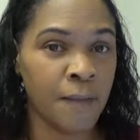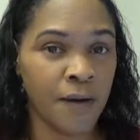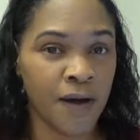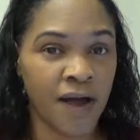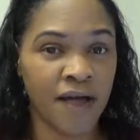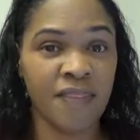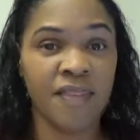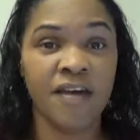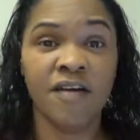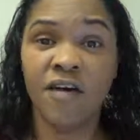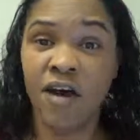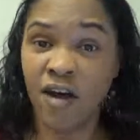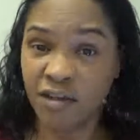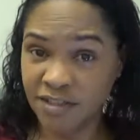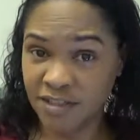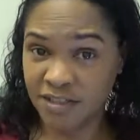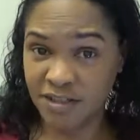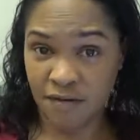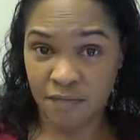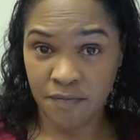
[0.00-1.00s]
And there are
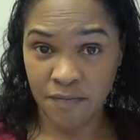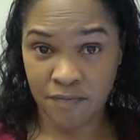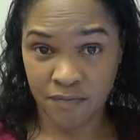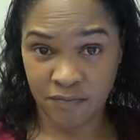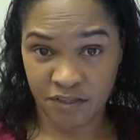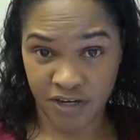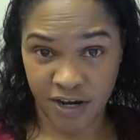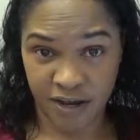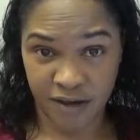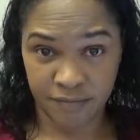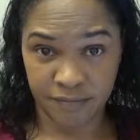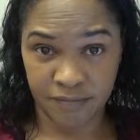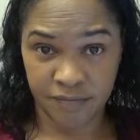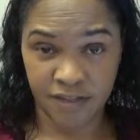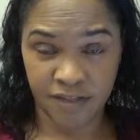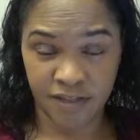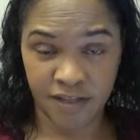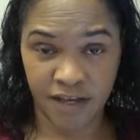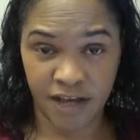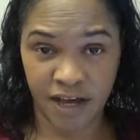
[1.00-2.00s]
some
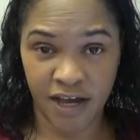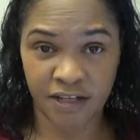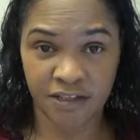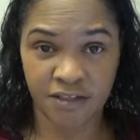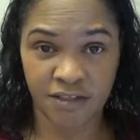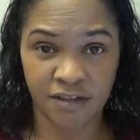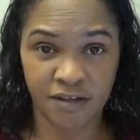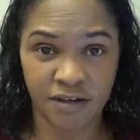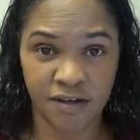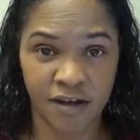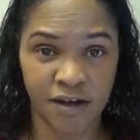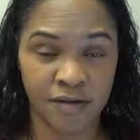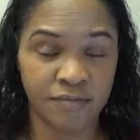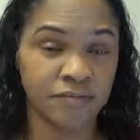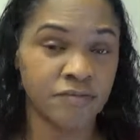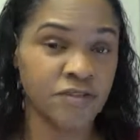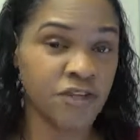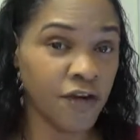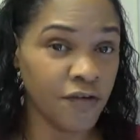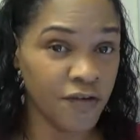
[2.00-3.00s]
jams that
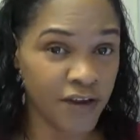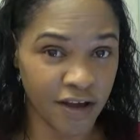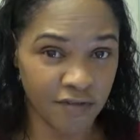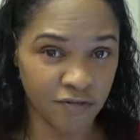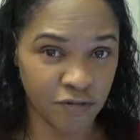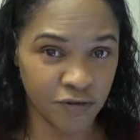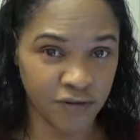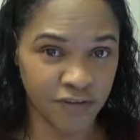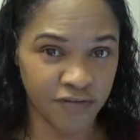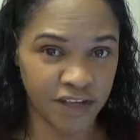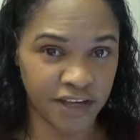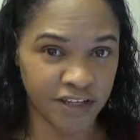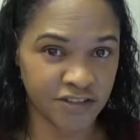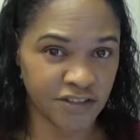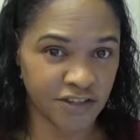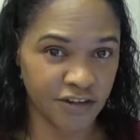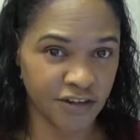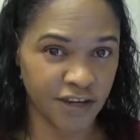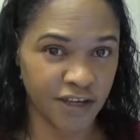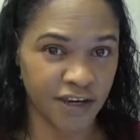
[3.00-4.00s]
um, don't have all of that
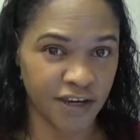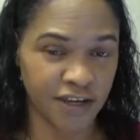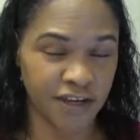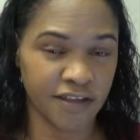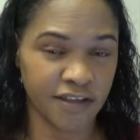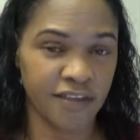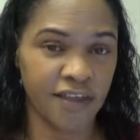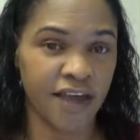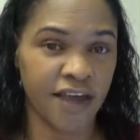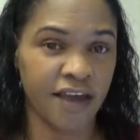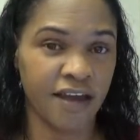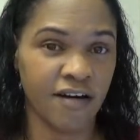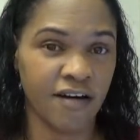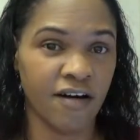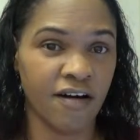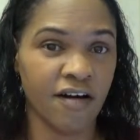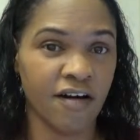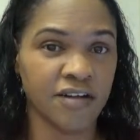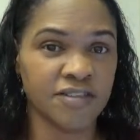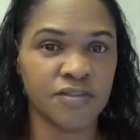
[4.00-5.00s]
junk in it. They
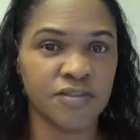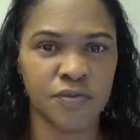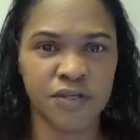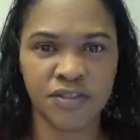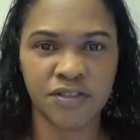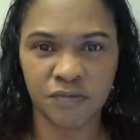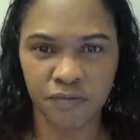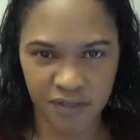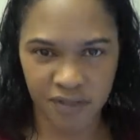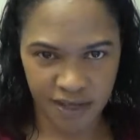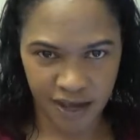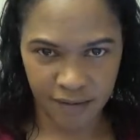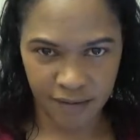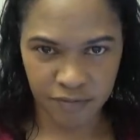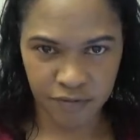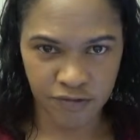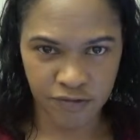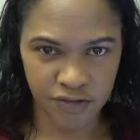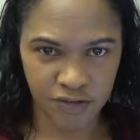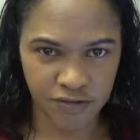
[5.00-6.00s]
are sweetened with
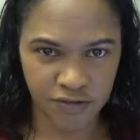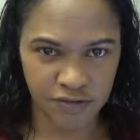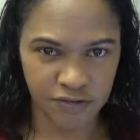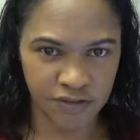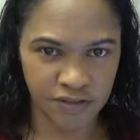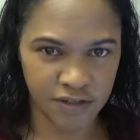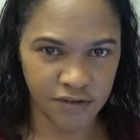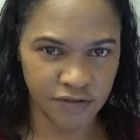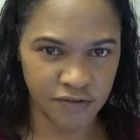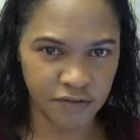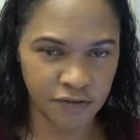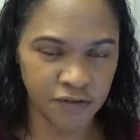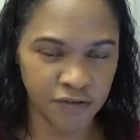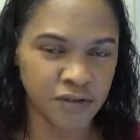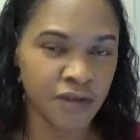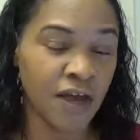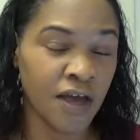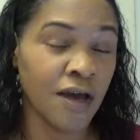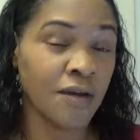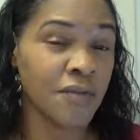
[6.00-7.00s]
apple juice or so
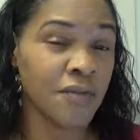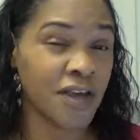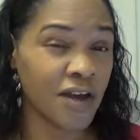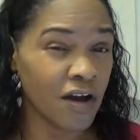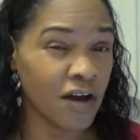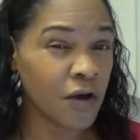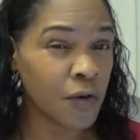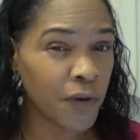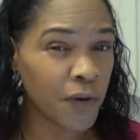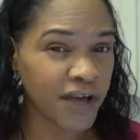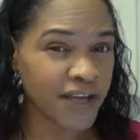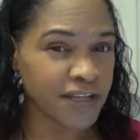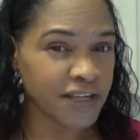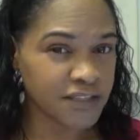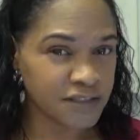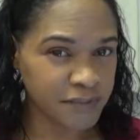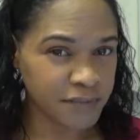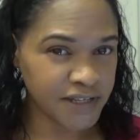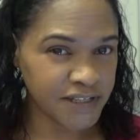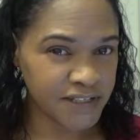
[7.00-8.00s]
forth. They are quite
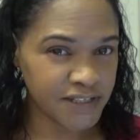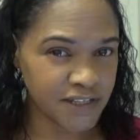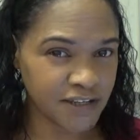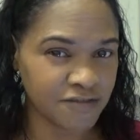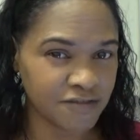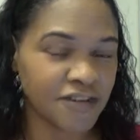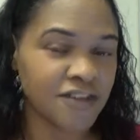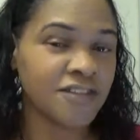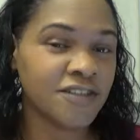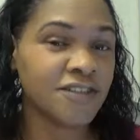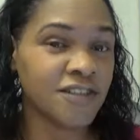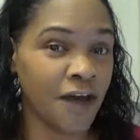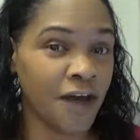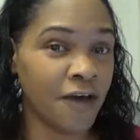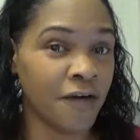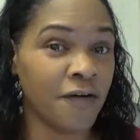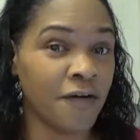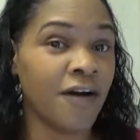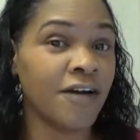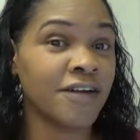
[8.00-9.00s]
expensive.
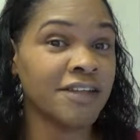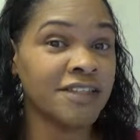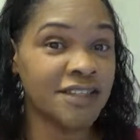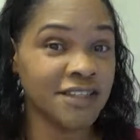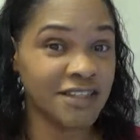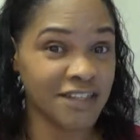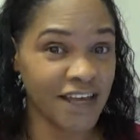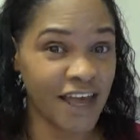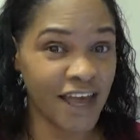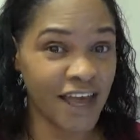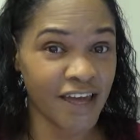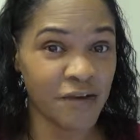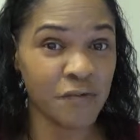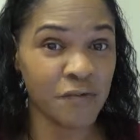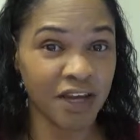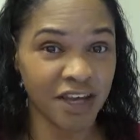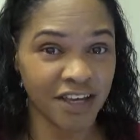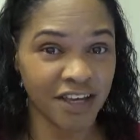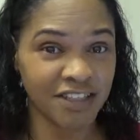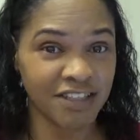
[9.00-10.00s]
So today
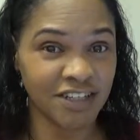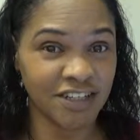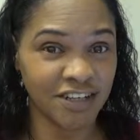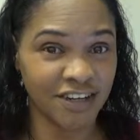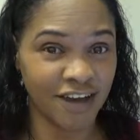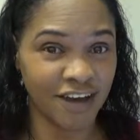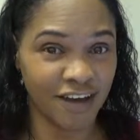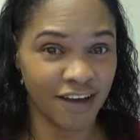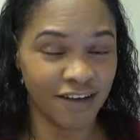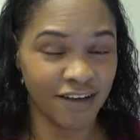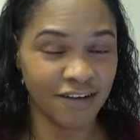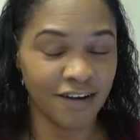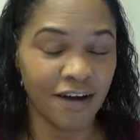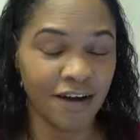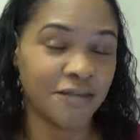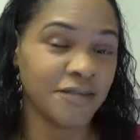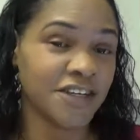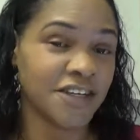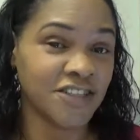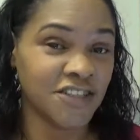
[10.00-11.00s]
we're going to learn,
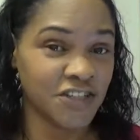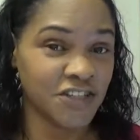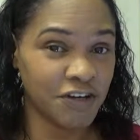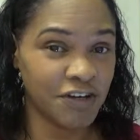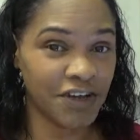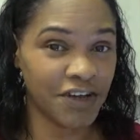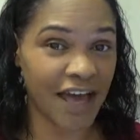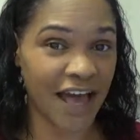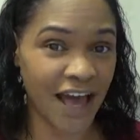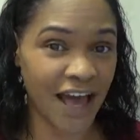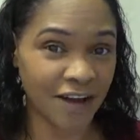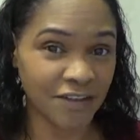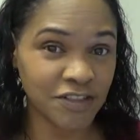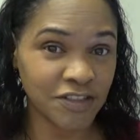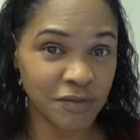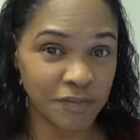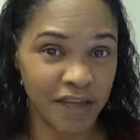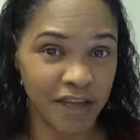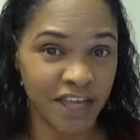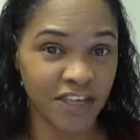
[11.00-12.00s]
I'm going to show you how
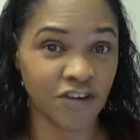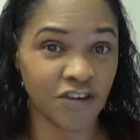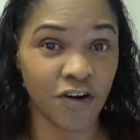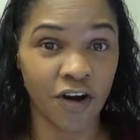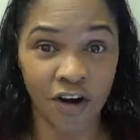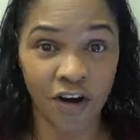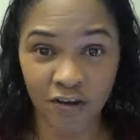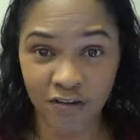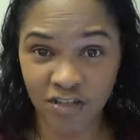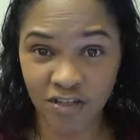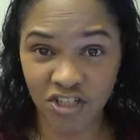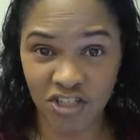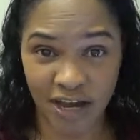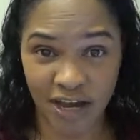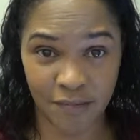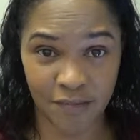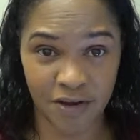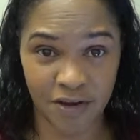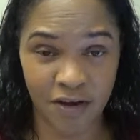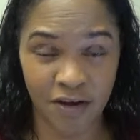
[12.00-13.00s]
to make your own
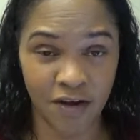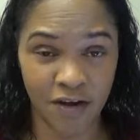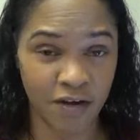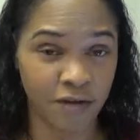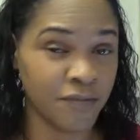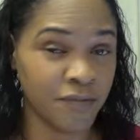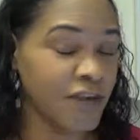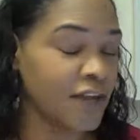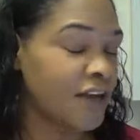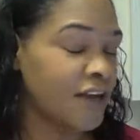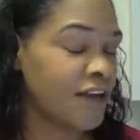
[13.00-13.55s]
jam at home.